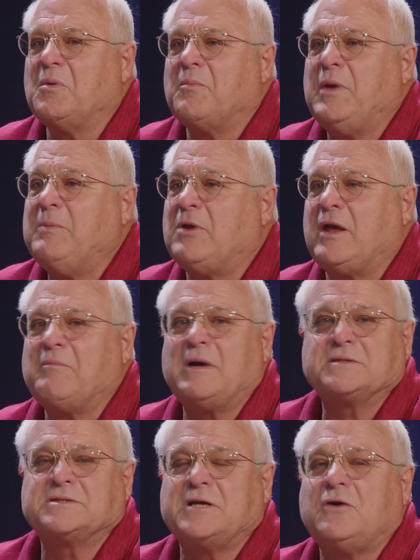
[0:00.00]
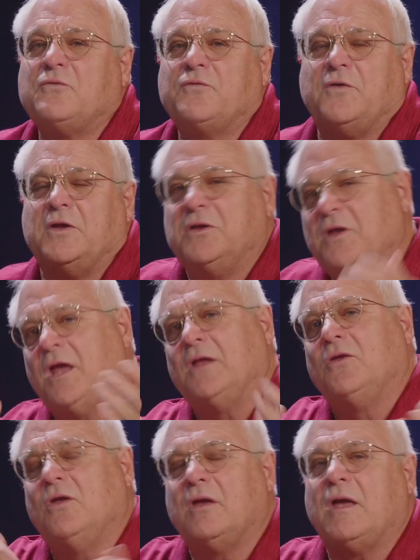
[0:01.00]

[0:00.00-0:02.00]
people like myself and